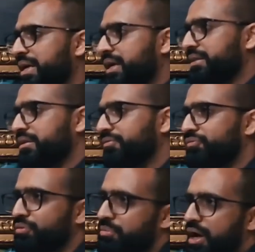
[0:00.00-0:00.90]
And then
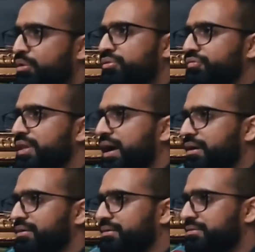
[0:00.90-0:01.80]
from out of
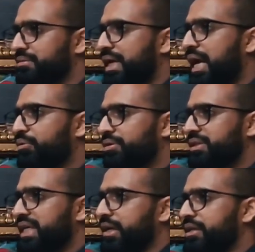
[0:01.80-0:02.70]
that, how did
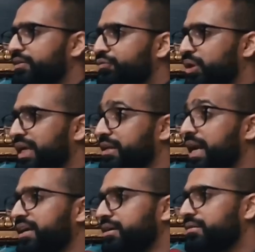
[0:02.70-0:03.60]
the idea for
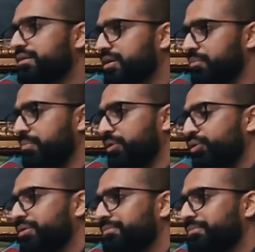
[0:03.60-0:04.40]
Ignite come about?